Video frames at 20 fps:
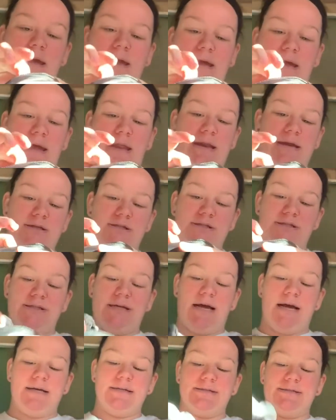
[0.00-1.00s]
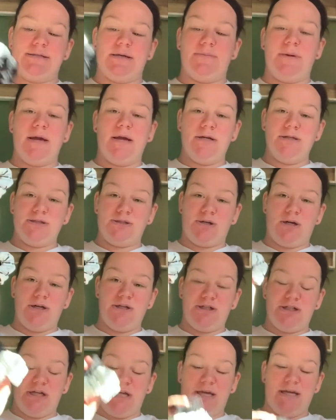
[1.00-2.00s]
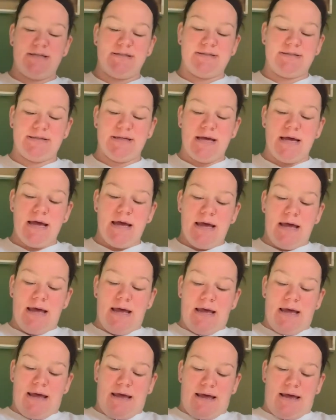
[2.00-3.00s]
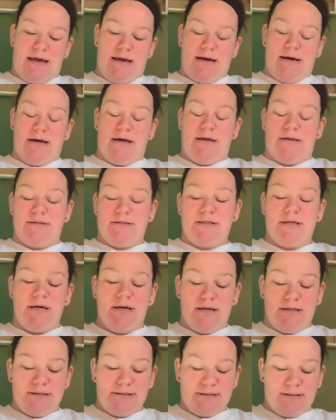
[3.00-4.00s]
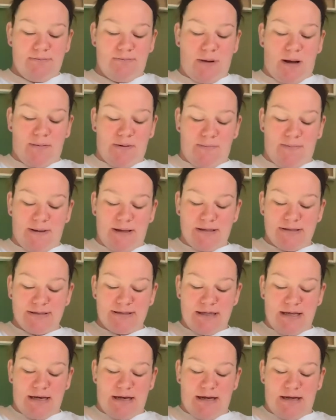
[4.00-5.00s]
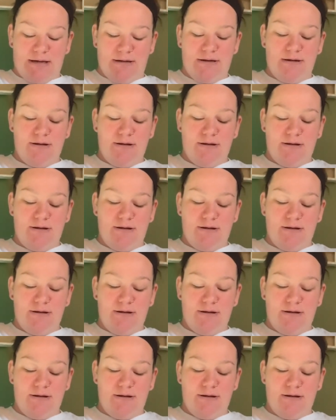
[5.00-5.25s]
and it just has some hair scrunchies and some bobby pins in it.